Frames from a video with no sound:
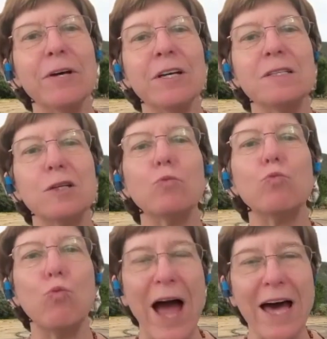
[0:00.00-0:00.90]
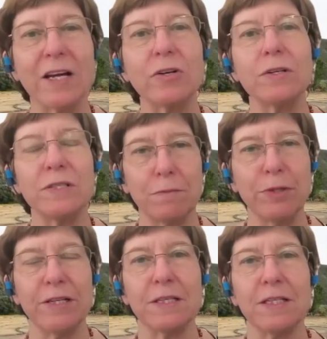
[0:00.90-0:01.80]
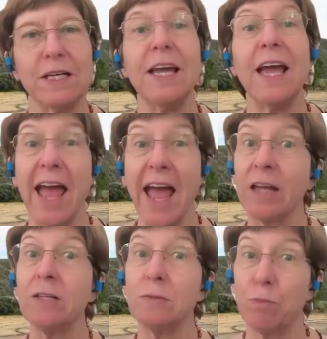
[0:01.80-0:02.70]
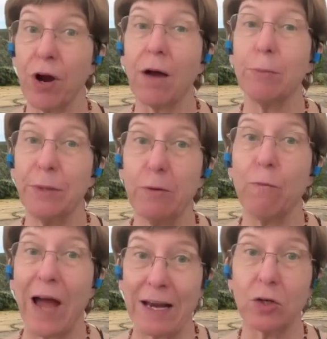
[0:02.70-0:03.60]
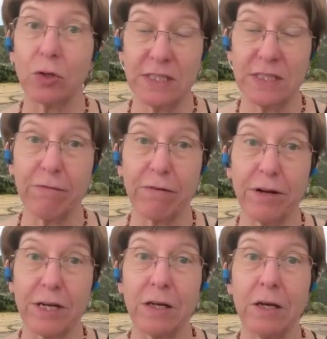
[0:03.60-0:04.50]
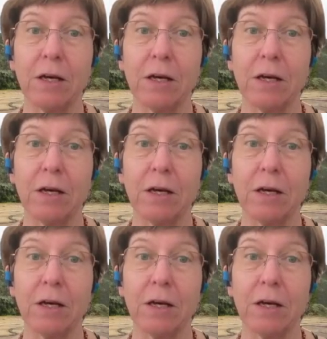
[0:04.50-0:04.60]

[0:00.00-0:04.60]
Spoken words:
So radical simplicity and probably radical suffering